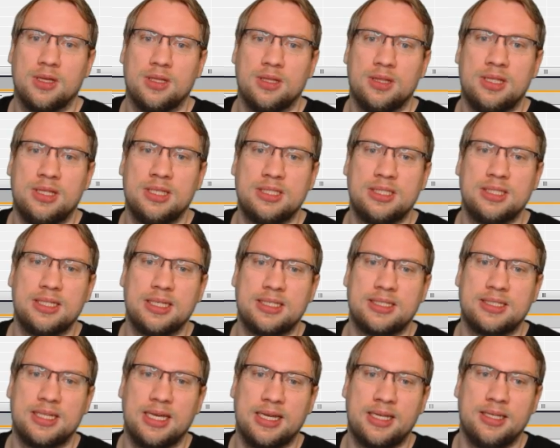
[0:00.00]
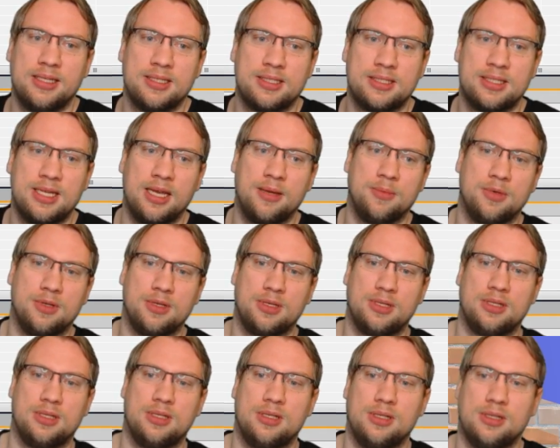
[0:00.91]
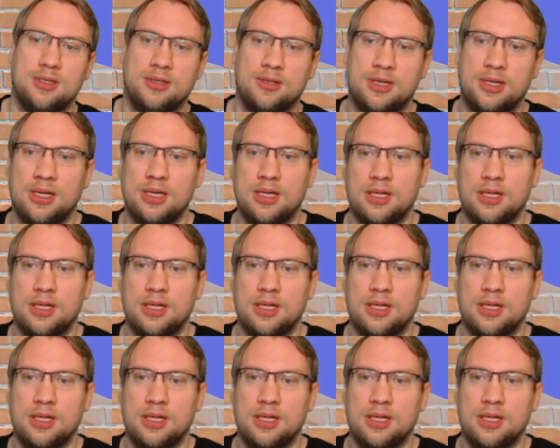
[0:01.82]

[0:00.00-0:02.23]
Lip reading: This is exactly the same, right?